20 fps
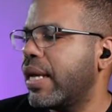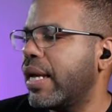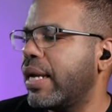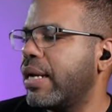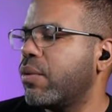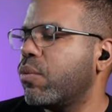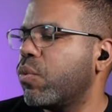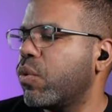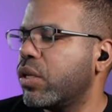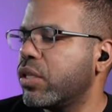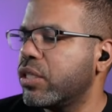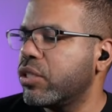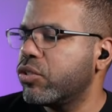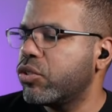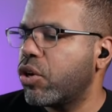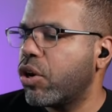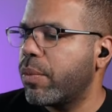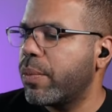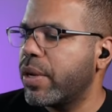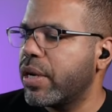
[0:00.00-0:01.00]
and we'll
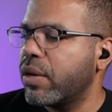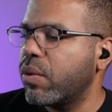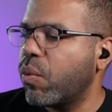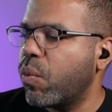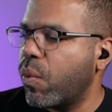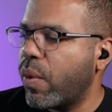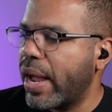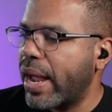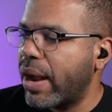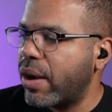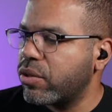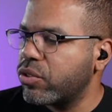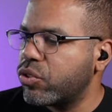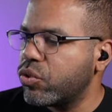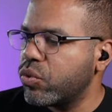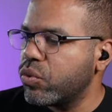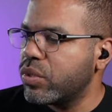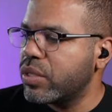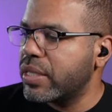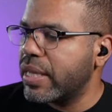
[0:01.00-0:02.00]
determine where
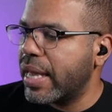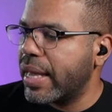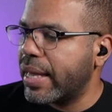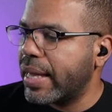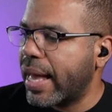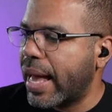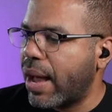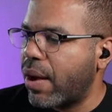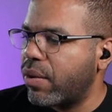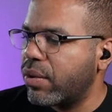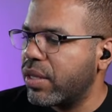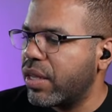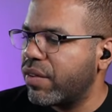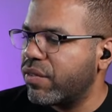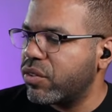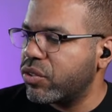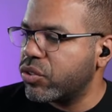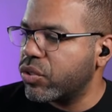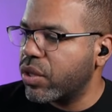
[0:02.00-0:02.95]
to take our level.